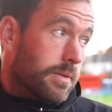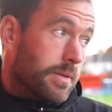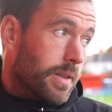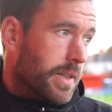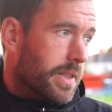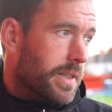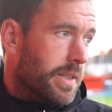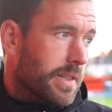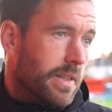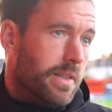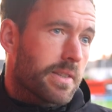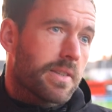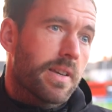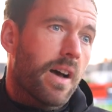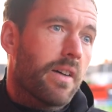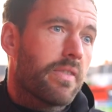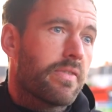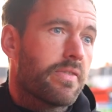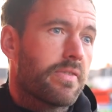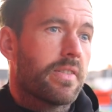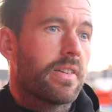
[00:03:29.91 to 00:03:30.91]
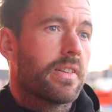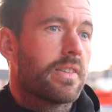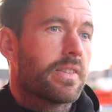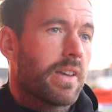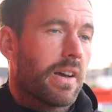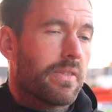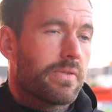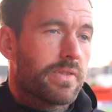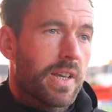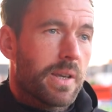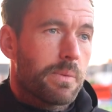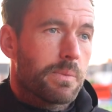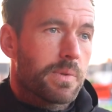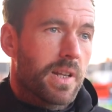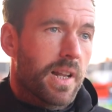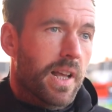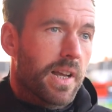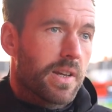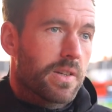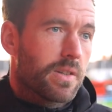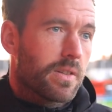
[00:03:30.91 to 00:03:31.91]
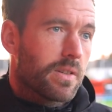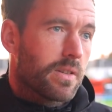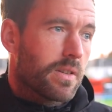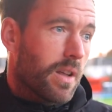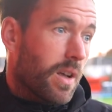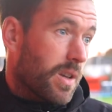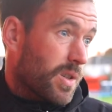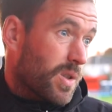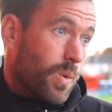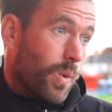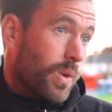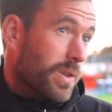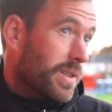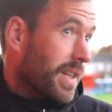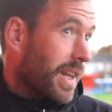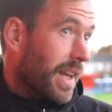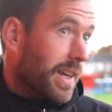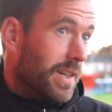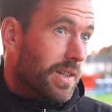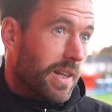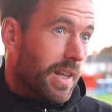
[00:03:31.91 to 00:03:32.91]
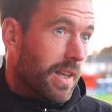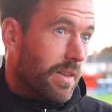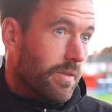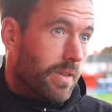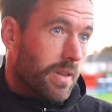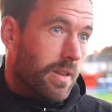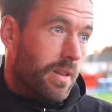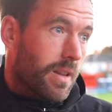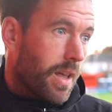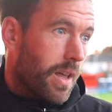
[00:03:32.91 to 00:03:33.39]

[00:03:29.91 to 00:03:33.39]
this is a tough team selection, our squad selection even.